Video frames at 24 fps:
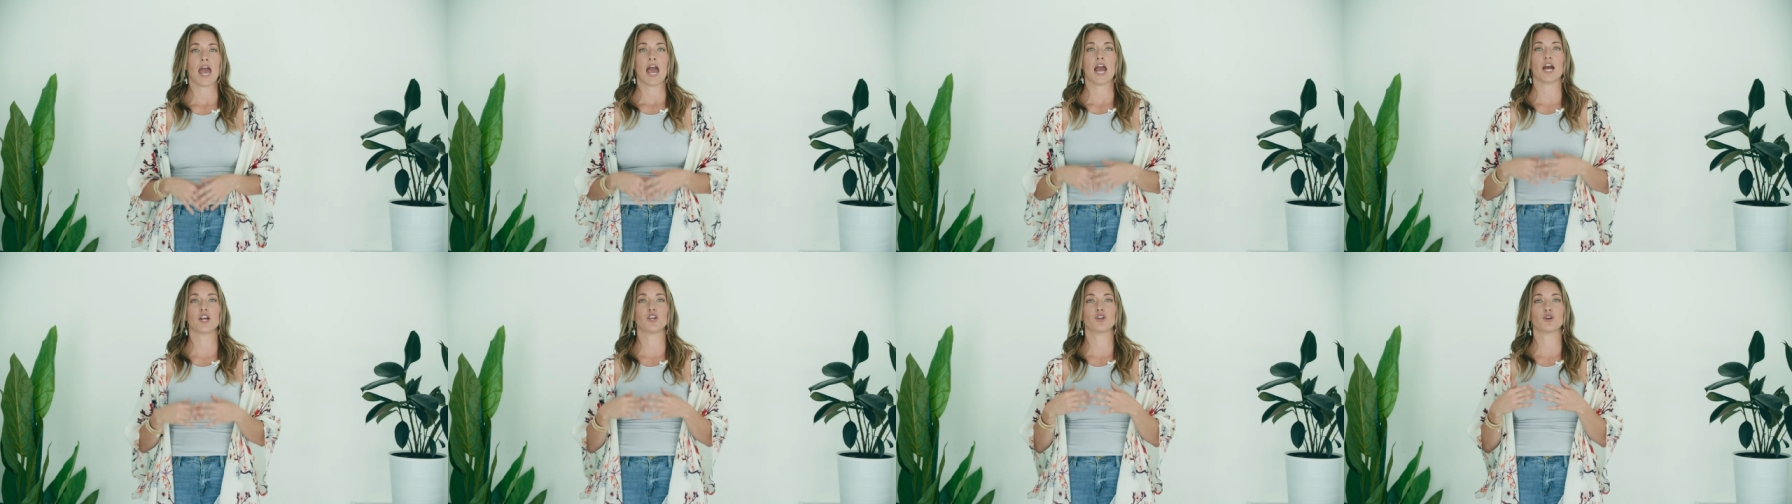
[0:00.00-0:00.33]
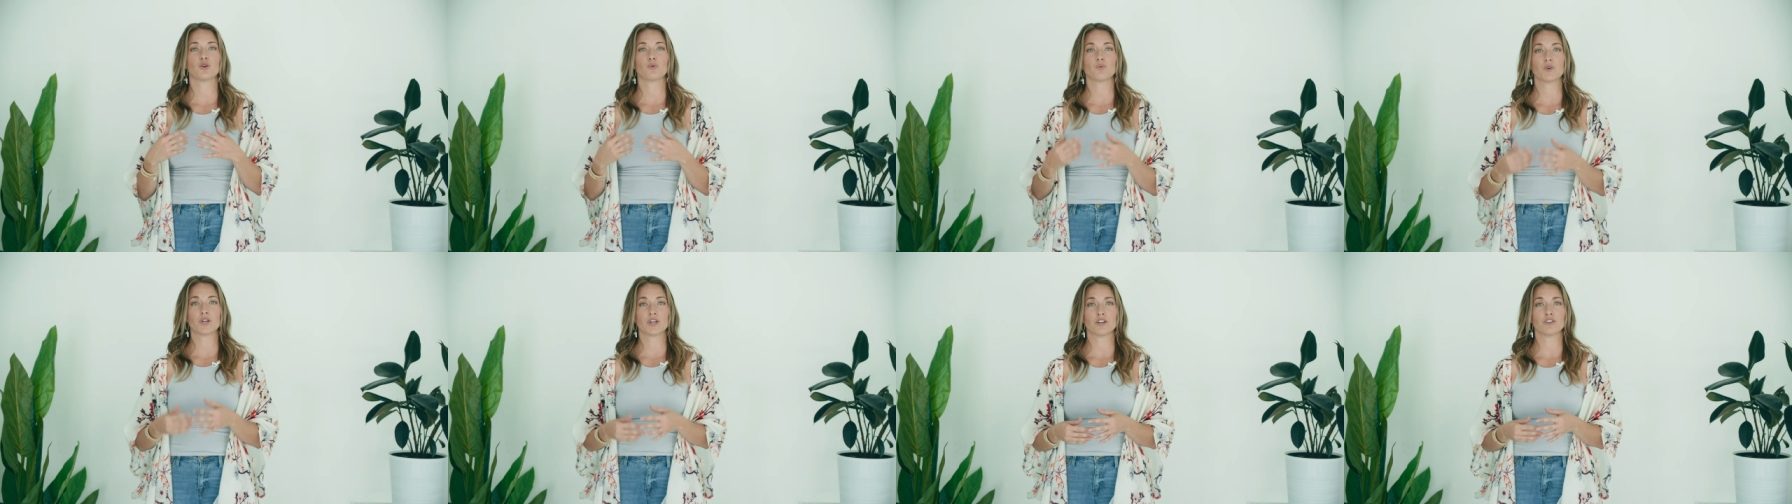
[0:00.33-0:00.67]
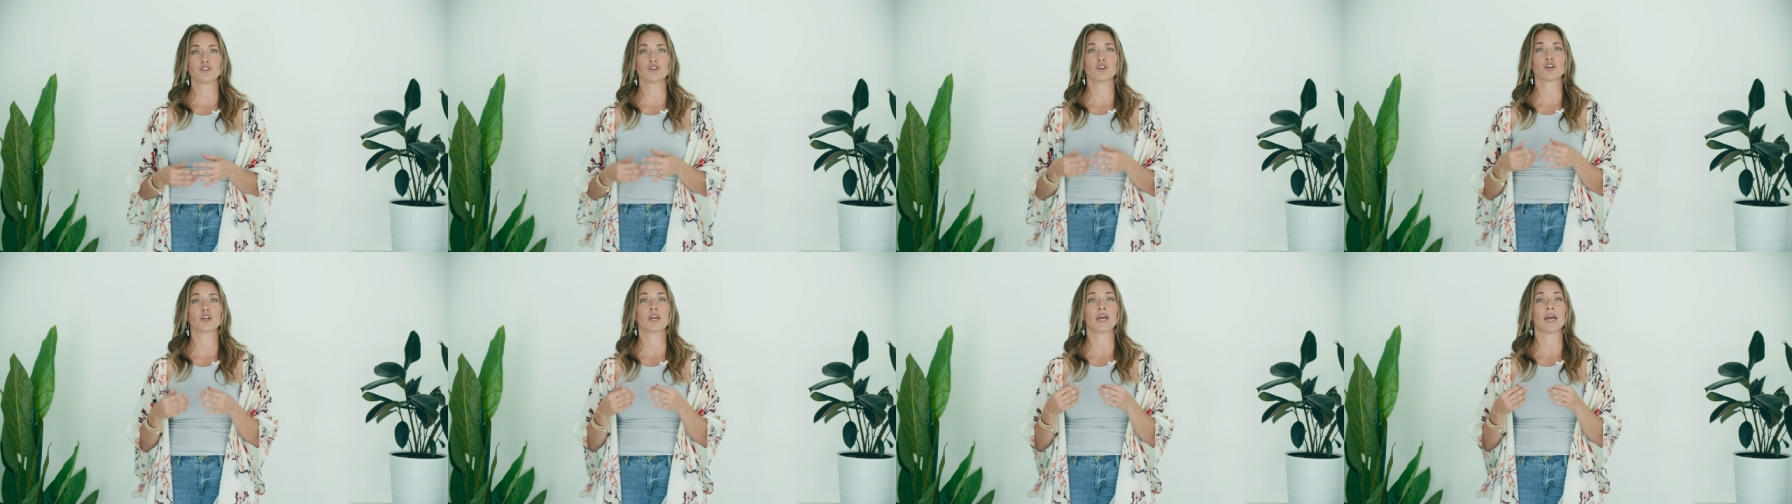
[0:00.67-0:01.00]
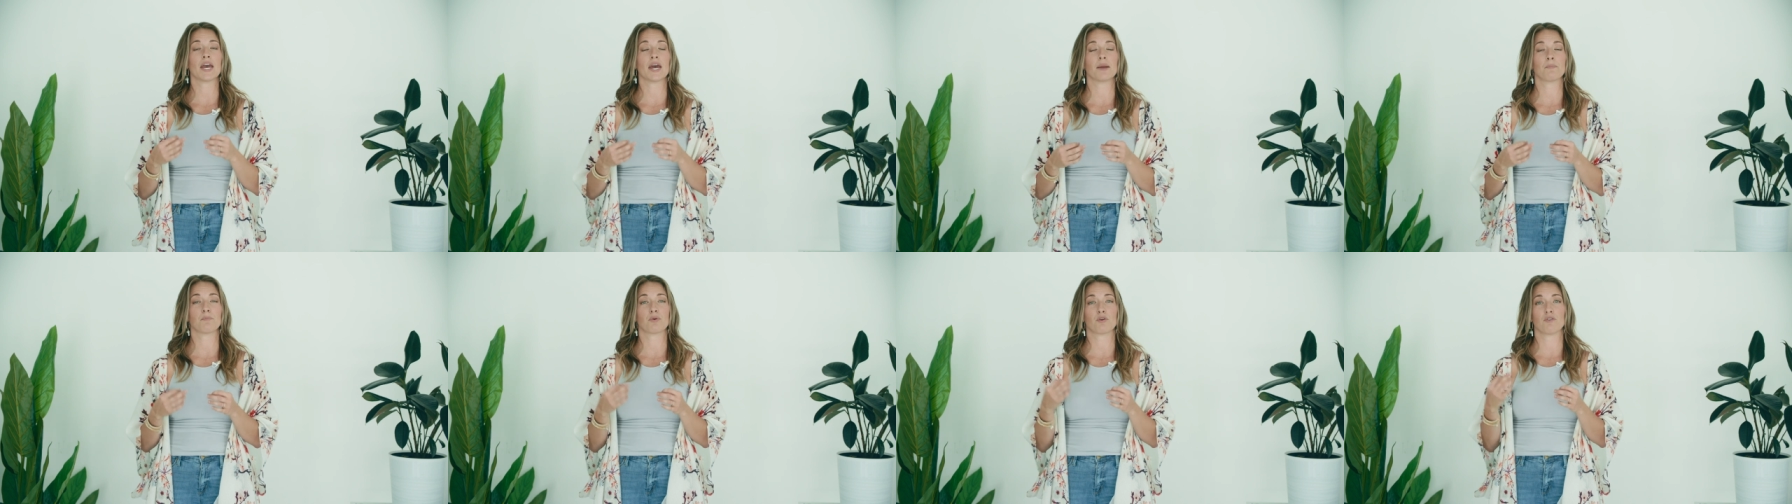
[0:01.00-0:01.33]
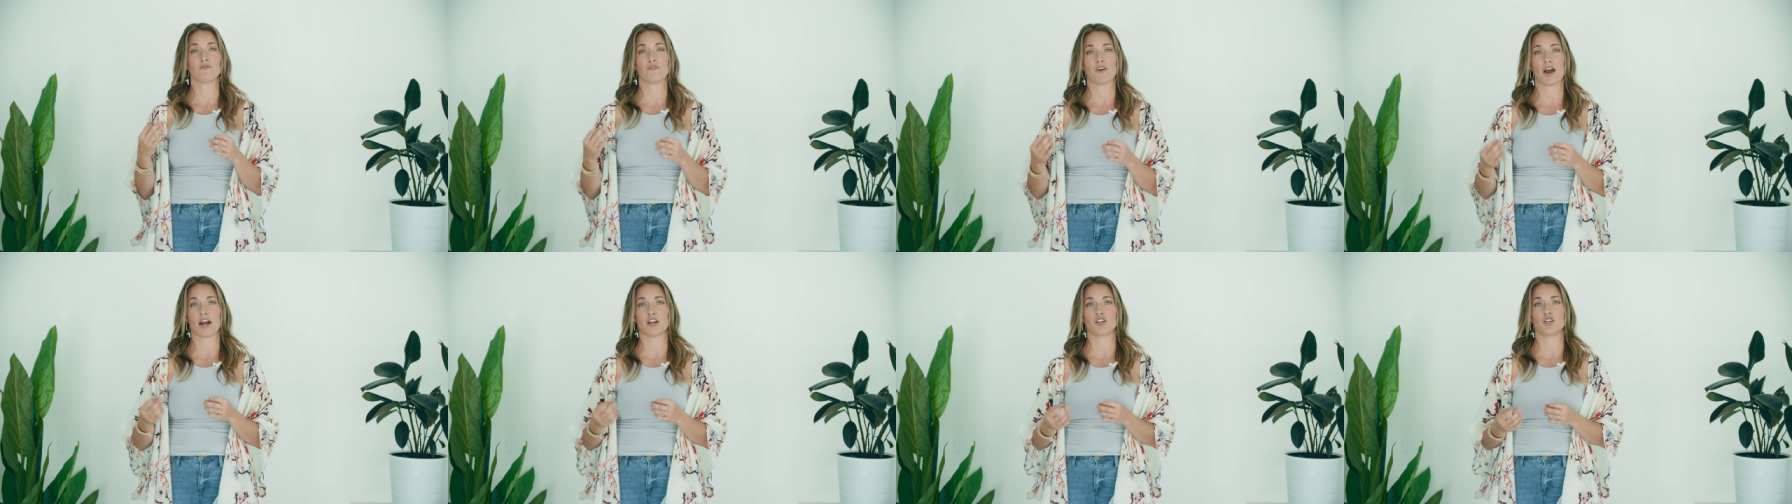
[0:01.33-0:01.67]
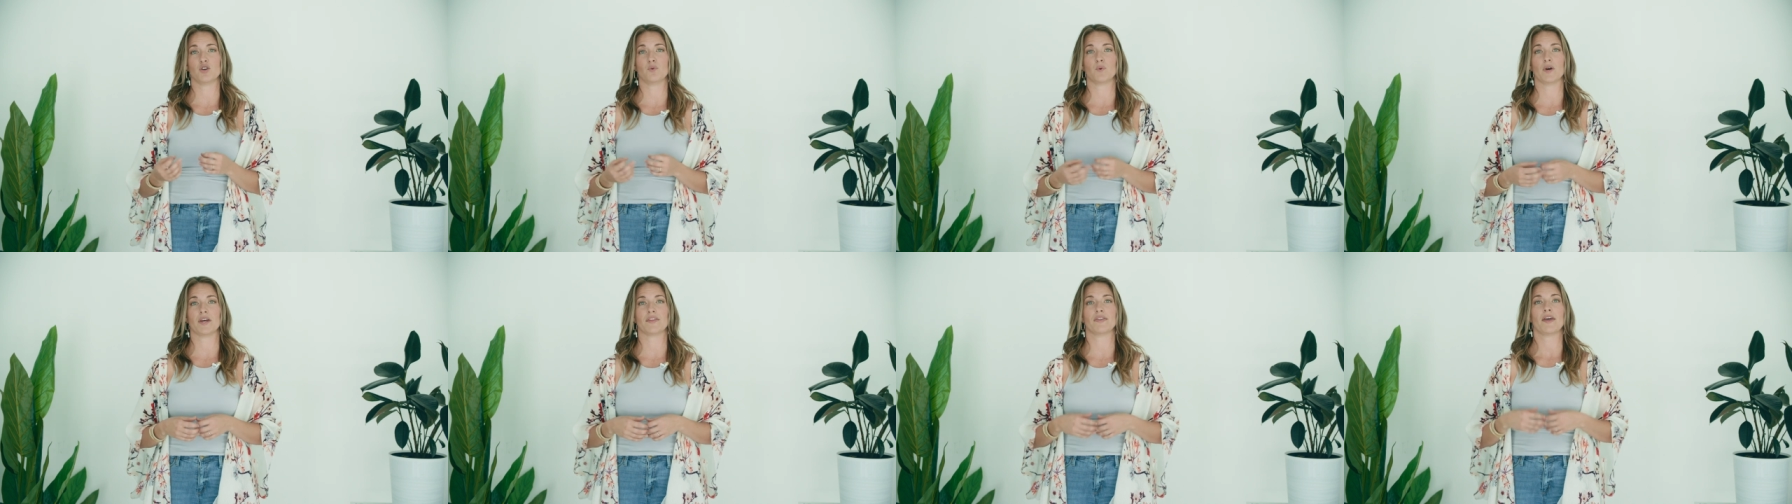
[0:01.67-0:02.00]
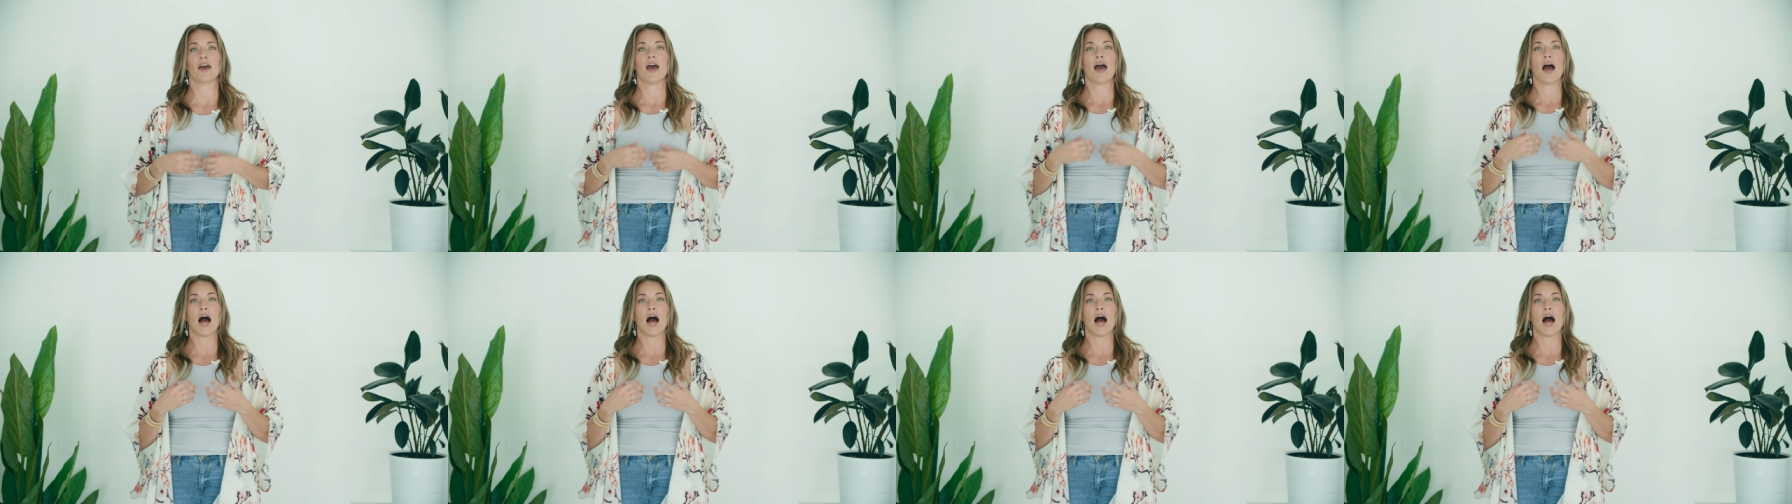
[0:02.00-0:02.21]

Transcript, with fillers: and your realtor can provide you with